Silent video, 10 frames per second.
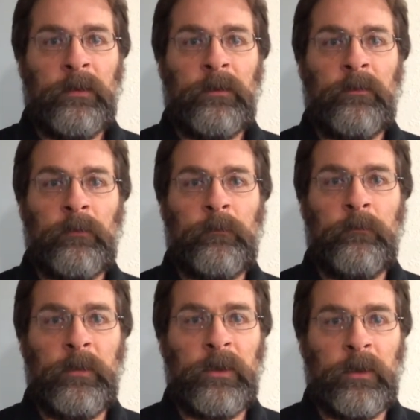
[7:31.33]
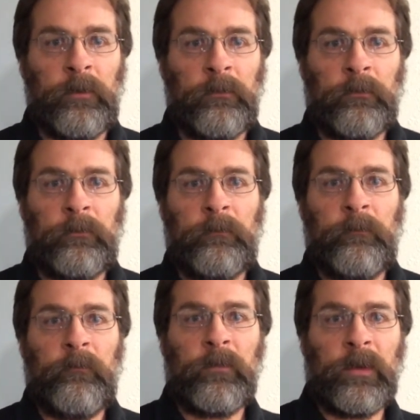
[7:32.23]
just because
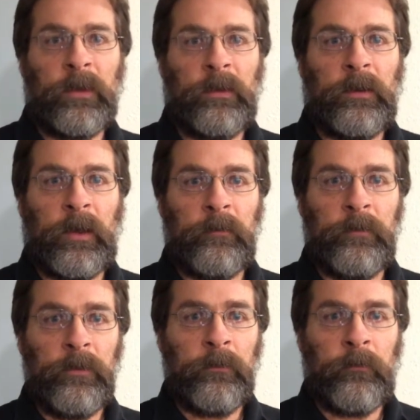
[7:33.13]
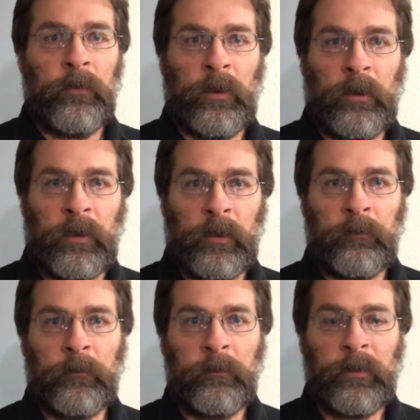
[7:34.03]
I do feel that
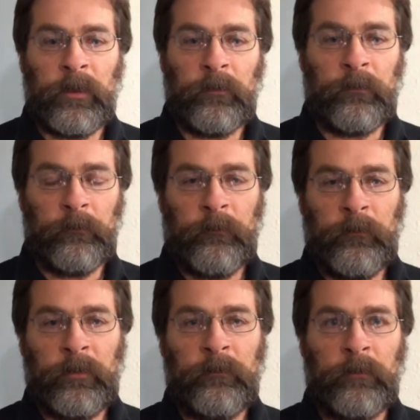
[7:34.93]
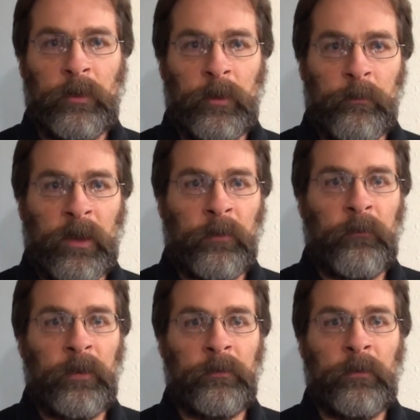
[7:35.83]
it's really
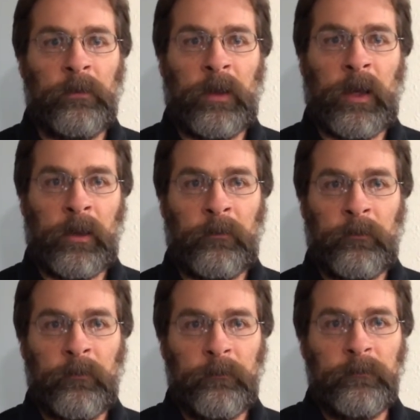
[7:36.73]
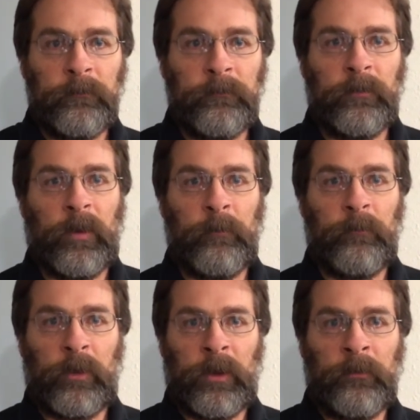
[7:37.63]
beneficial to have a
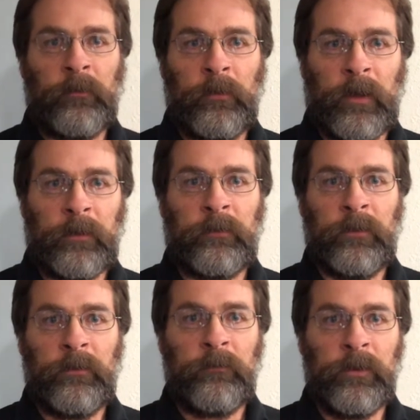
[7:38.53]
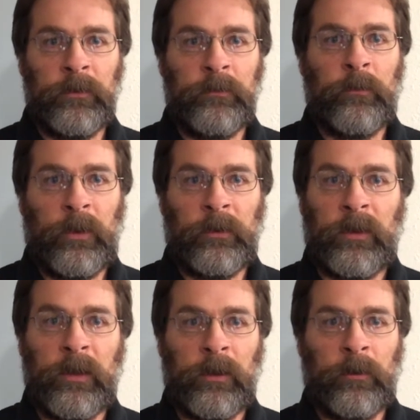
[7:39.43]
broad selection of good
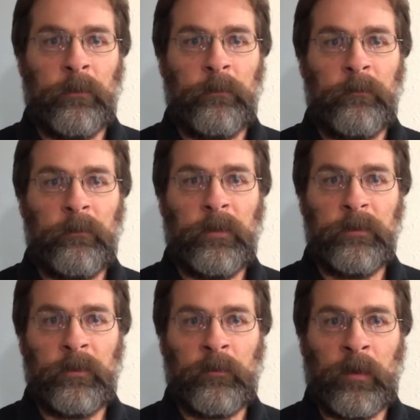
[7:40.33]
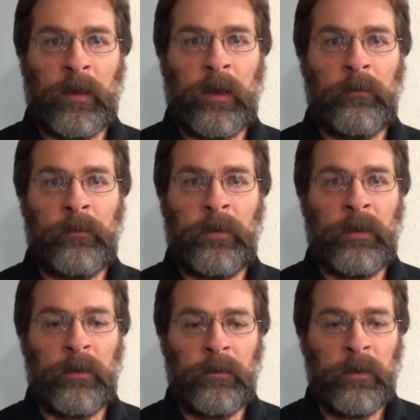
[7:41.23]
quality gear just in case you
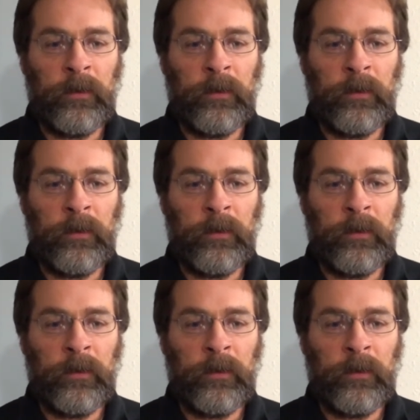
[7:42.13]
need it.